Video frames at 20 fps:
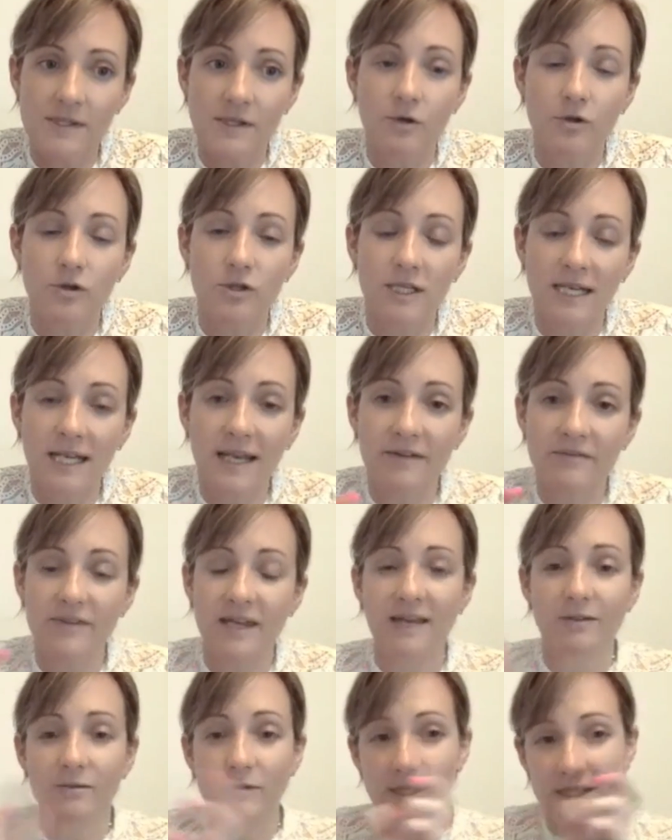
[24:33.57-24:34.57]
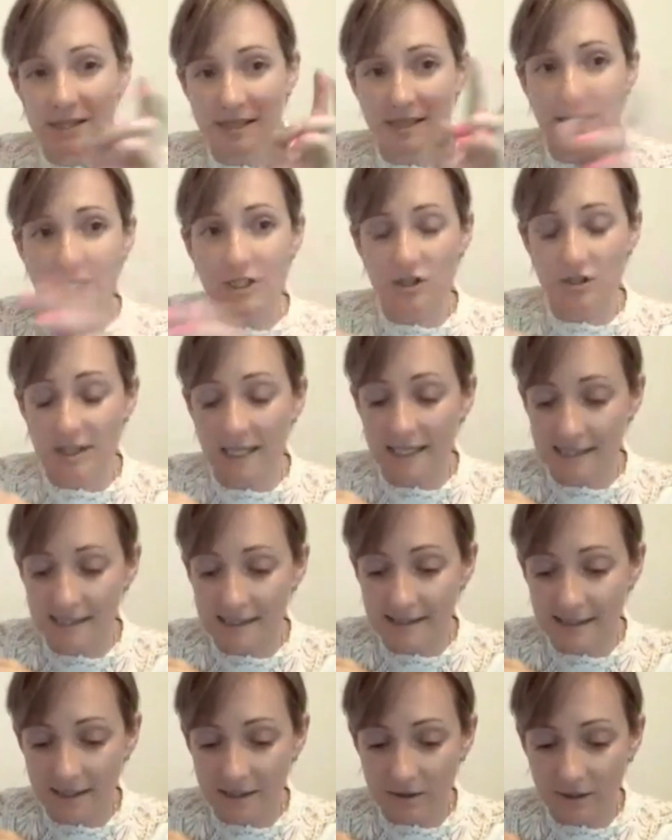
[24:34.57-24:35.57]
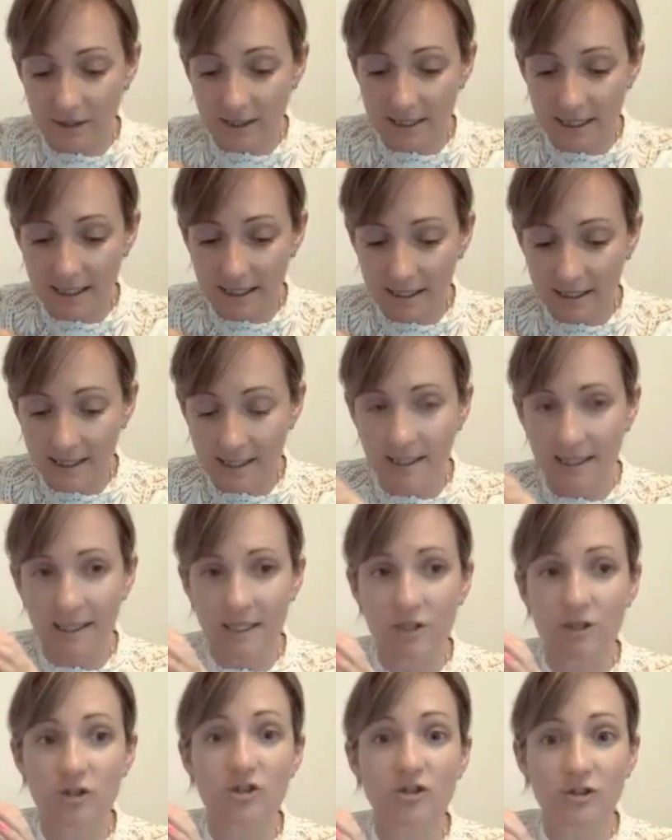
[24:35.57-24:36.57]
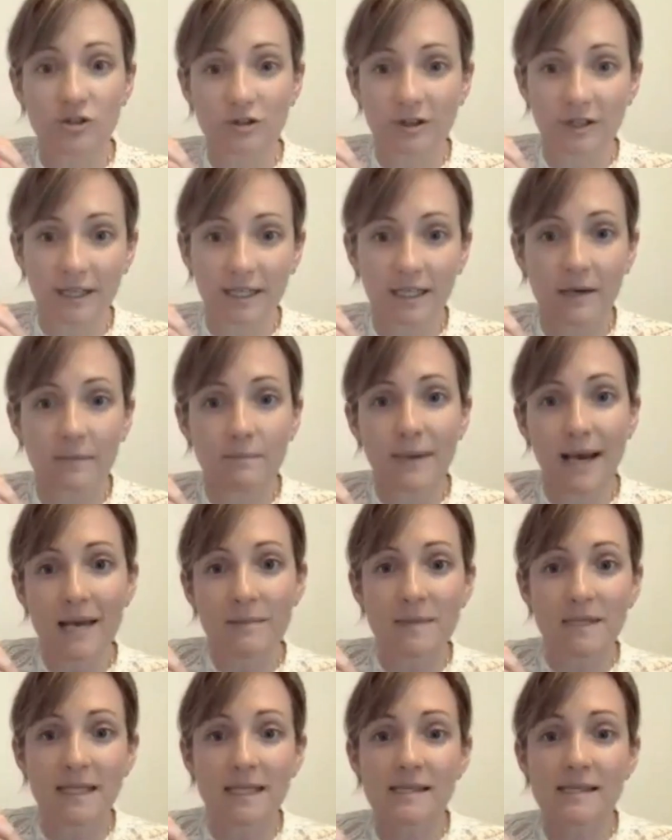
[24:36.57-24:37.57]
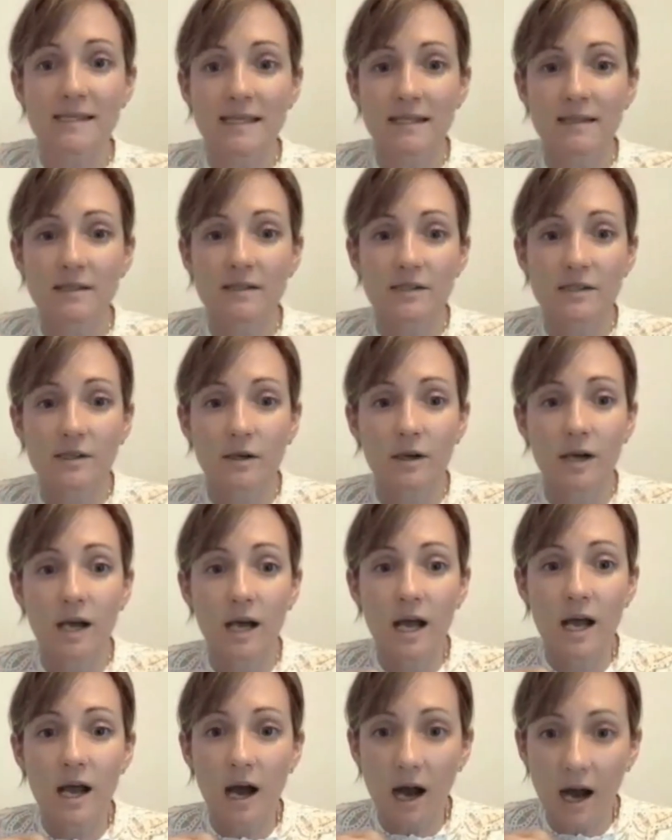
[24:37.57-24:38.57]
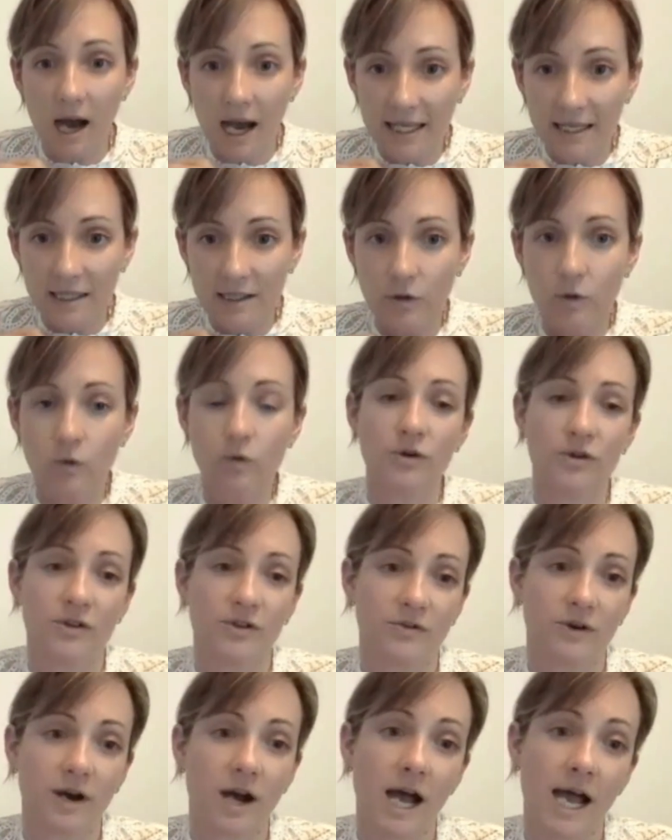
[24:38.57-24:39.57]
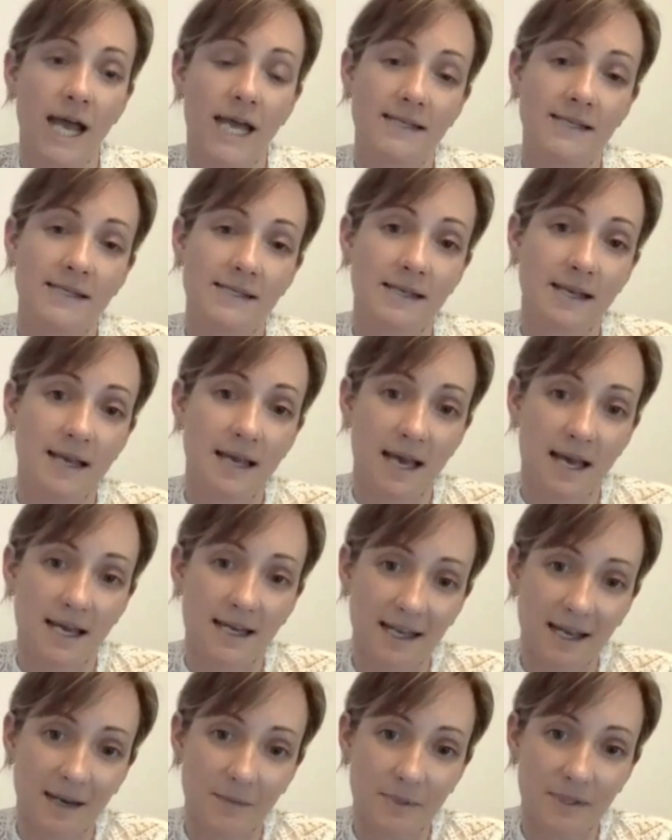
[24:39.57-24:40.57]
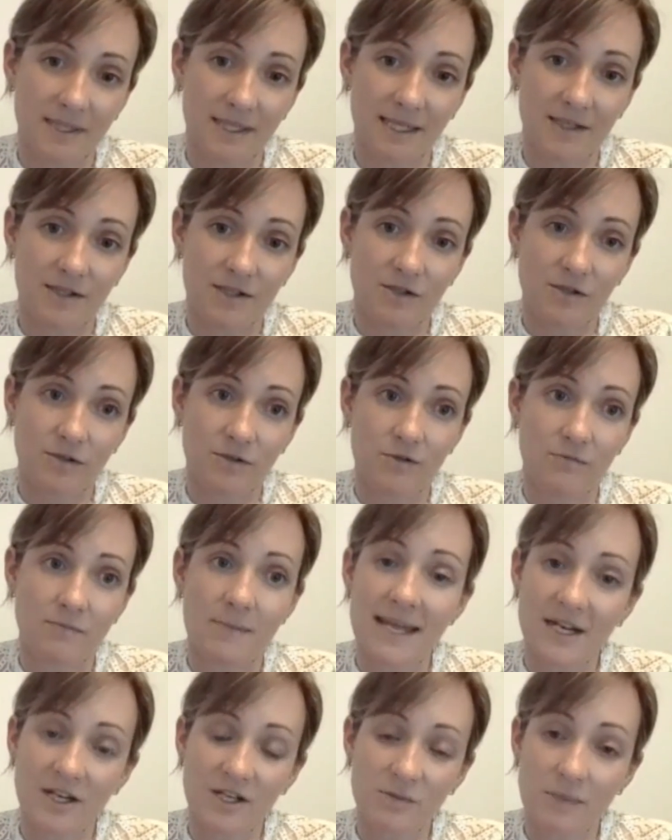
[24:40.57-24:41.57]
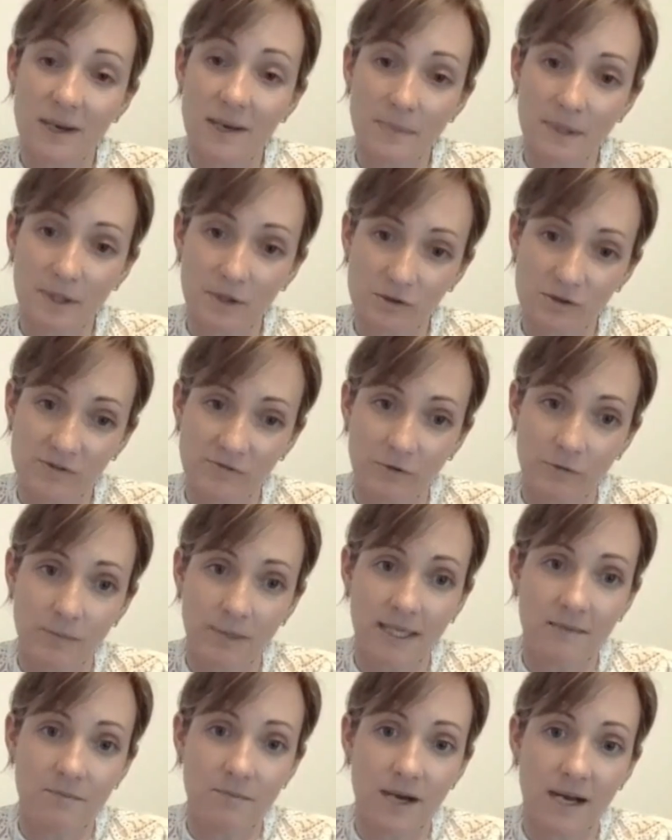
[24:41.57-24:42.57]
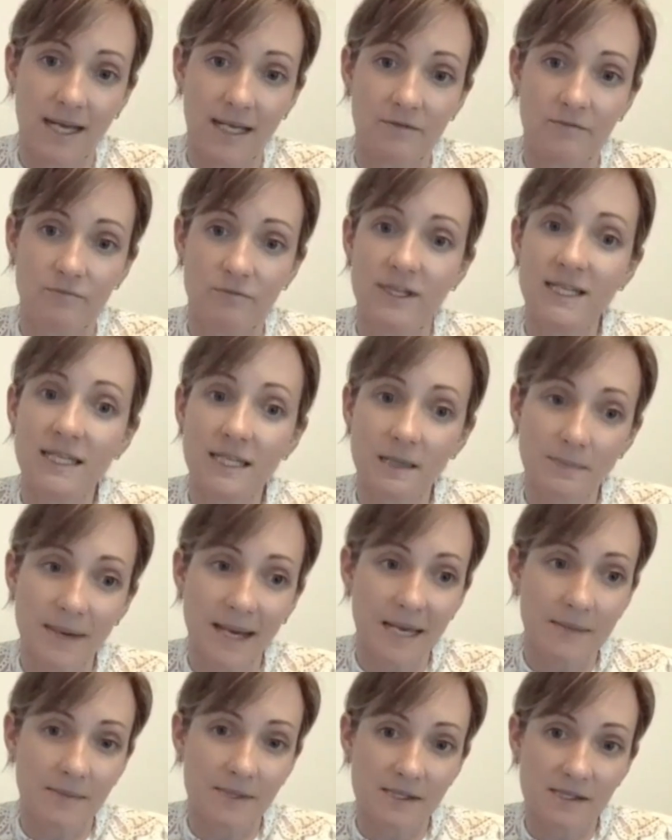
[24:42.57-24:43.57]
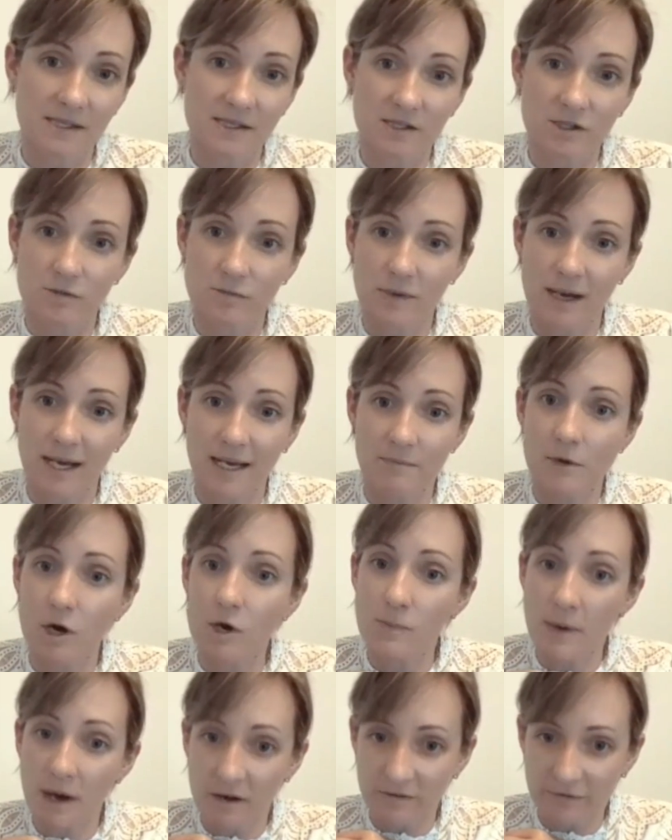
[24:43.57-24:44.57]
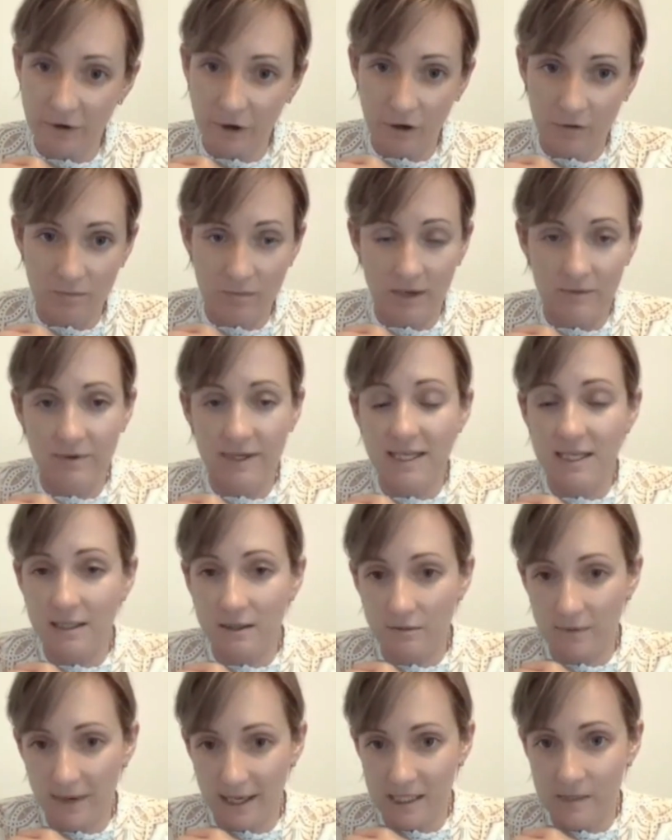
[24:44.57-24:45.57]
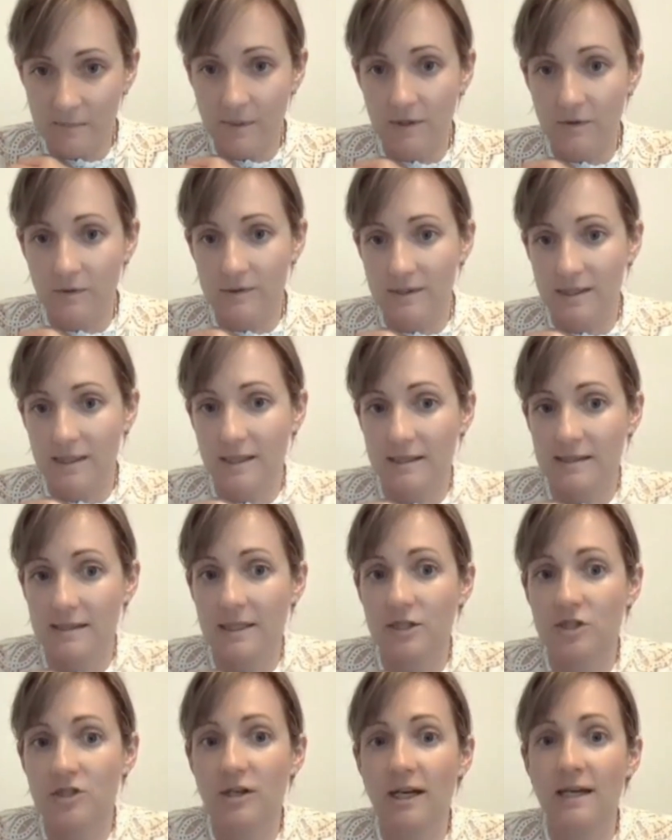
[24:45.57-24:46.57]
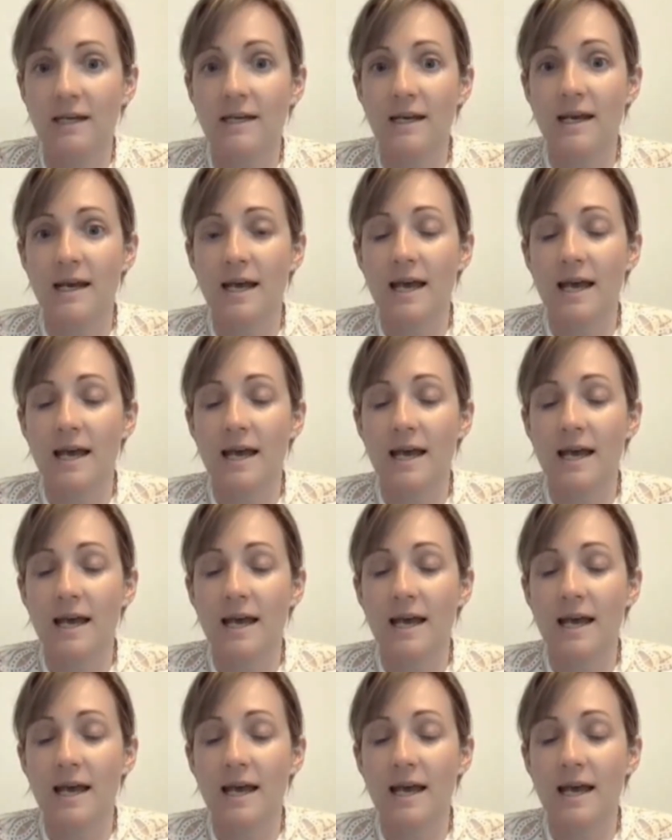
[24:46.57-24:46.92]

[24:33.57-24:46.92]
So you can have that, it's literally, as it says on the tin, an enduring payment consent. So I can authorize a company to manage my bills for me, my regular payments to my mobile phone, my regular rates bills, etc.